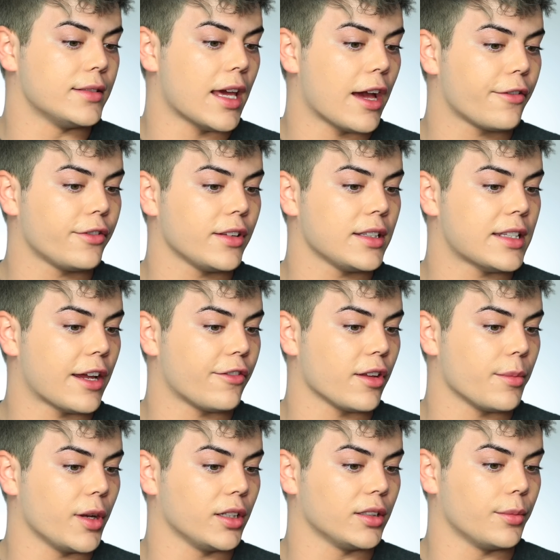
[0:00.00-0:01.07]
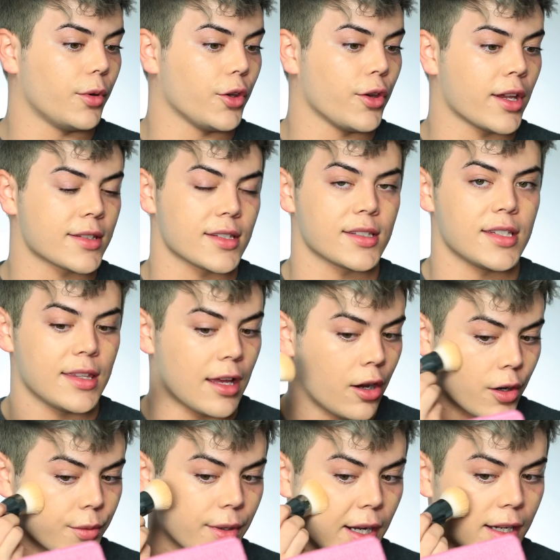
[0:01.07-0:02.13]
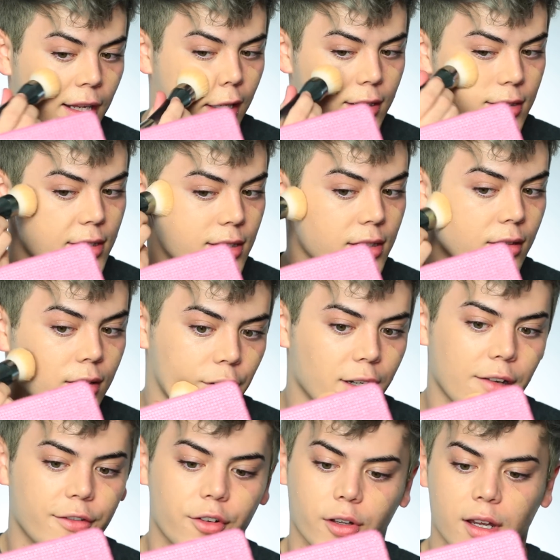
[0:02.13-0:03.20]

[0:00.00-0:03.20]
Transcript: definitely buildable. You guys can see that already. It's pretty full